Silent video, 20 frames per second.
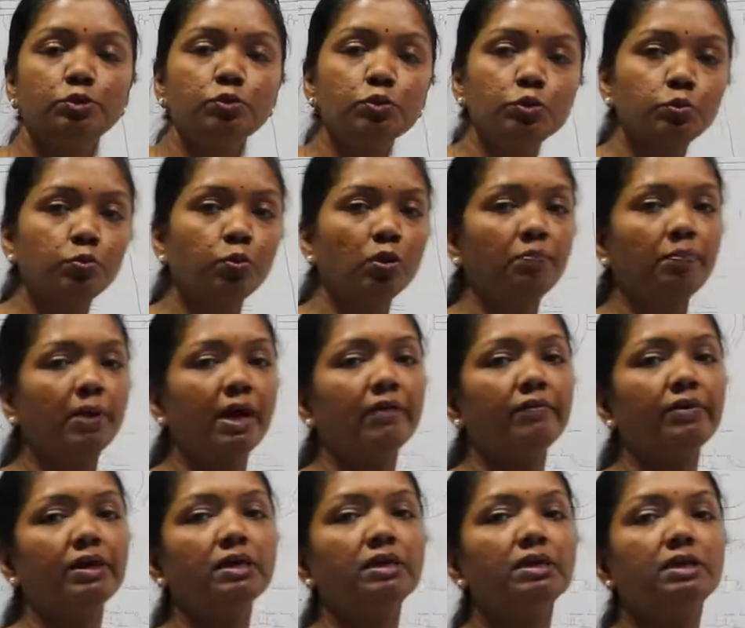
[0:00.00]
useful
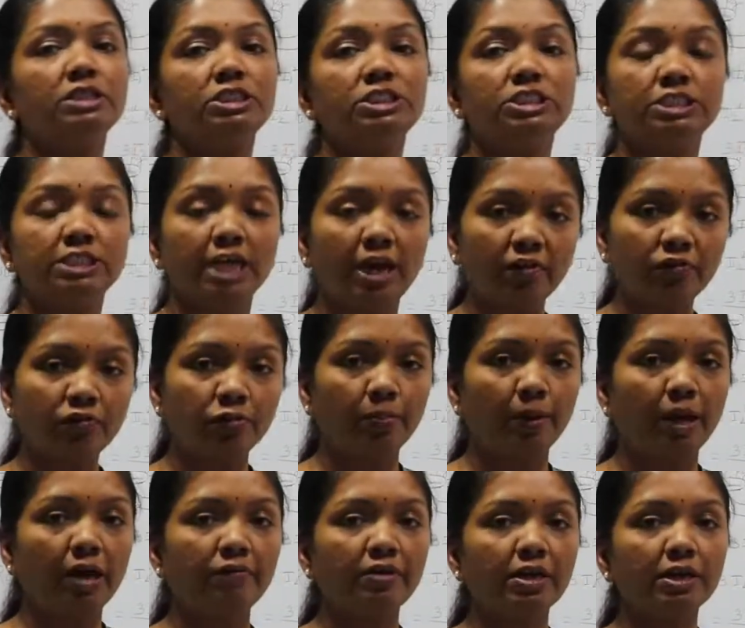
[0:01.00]
power, shaft
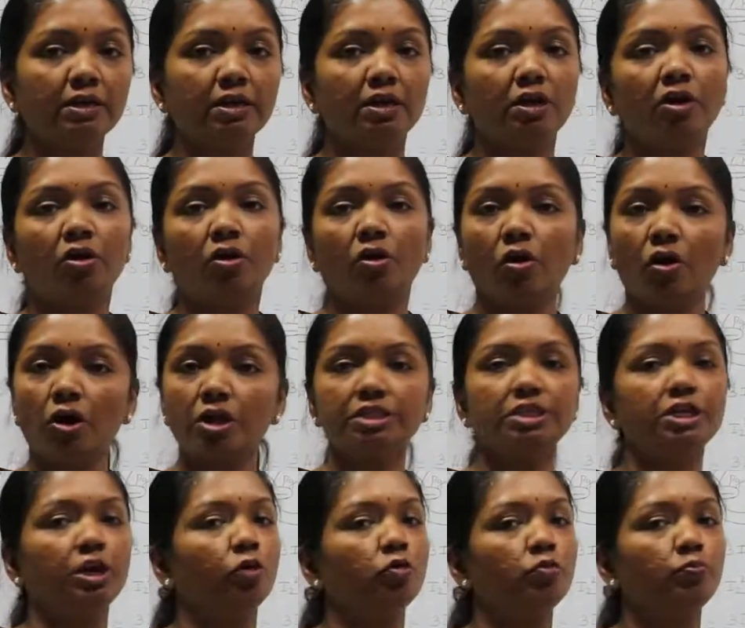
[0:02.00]
power, or
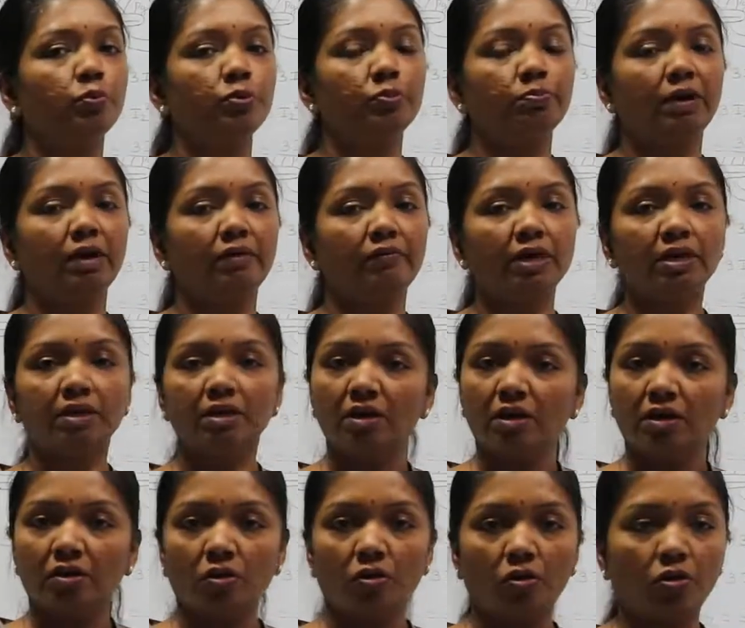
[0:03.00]
the output power,
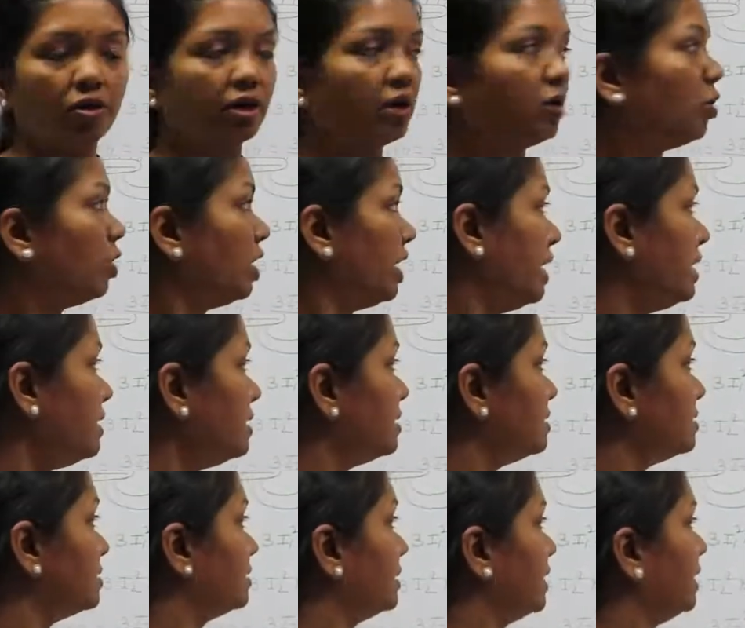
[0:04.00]
or all are
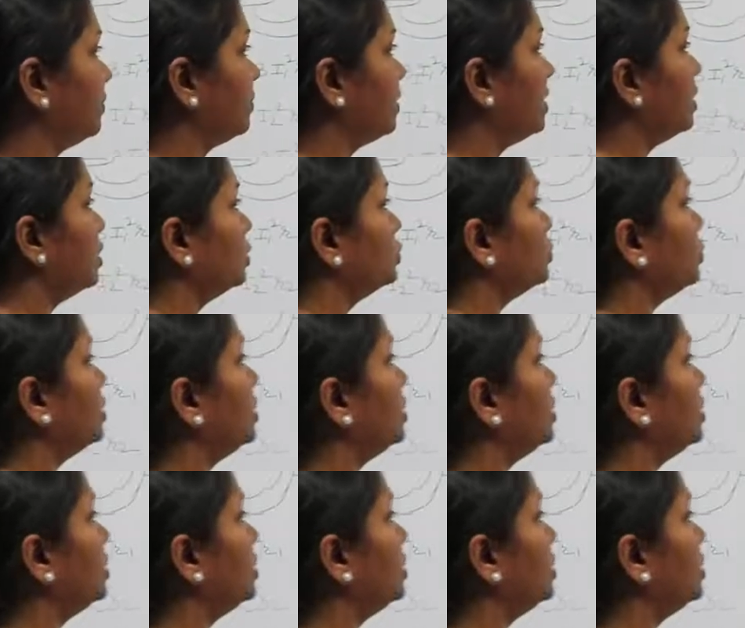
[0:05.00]
same. So